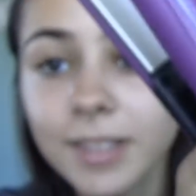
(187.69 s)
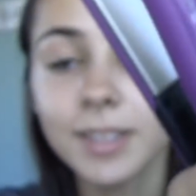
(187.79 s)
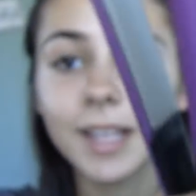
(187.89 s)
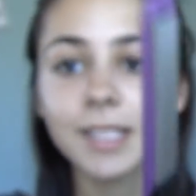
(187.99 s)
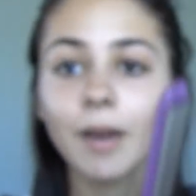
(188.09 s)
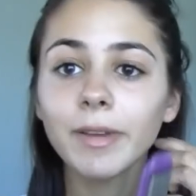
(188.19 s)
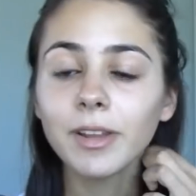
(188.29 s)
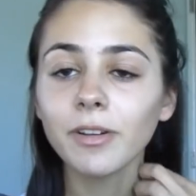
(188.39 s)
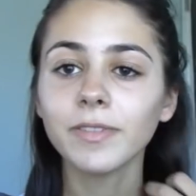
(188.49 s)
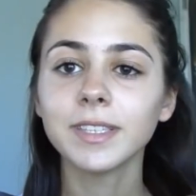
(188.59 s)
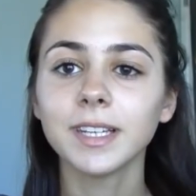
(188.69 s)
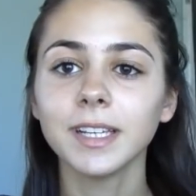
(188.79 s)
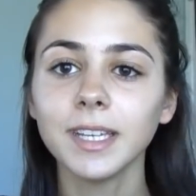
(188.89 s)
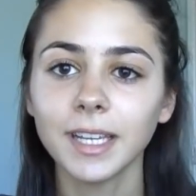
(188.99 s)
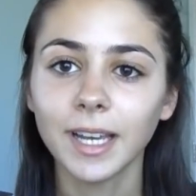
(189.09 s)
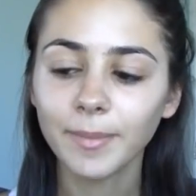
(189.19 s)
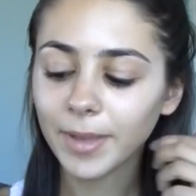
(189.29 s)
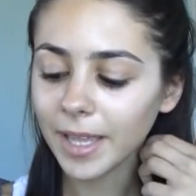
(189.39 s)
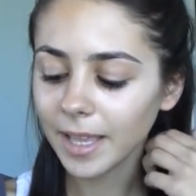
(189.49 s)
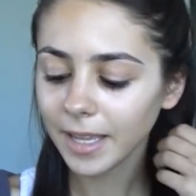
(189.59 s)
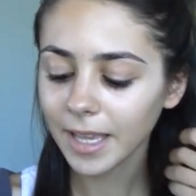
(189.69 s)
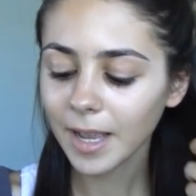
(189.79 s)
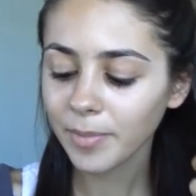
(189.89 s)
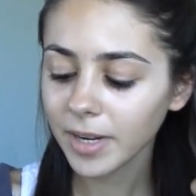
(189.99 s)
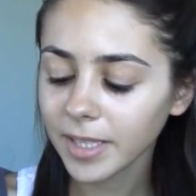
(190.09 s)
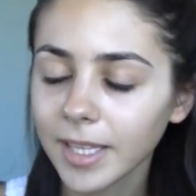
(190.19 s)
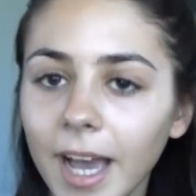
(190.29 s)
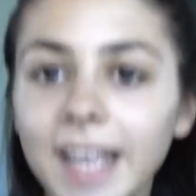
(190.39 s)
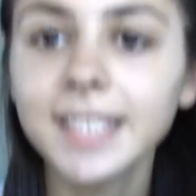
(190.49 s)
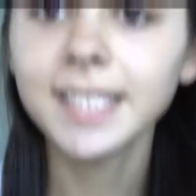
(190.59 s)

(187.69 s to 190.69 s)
So that's how we know if it's done heating up. And again, I put it at the highest